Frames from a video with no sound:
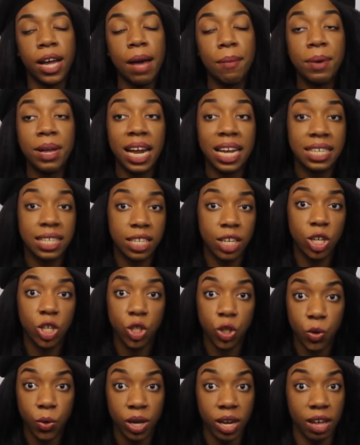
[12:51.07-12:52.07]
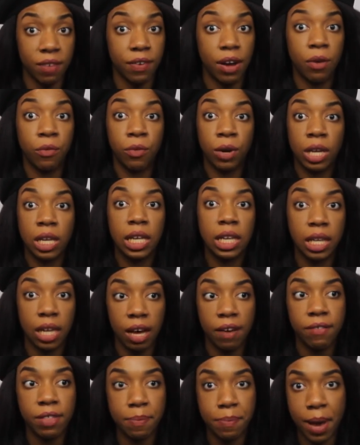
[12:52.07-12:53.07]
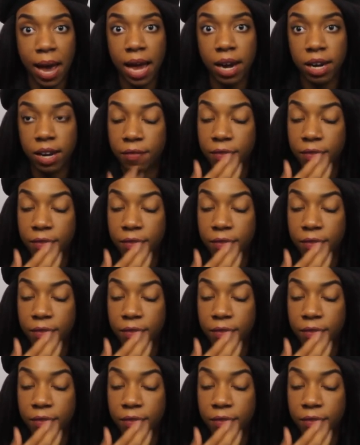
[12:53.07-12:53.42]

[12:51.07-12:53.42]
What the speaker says: I mean, I still do it if I really love the pattern.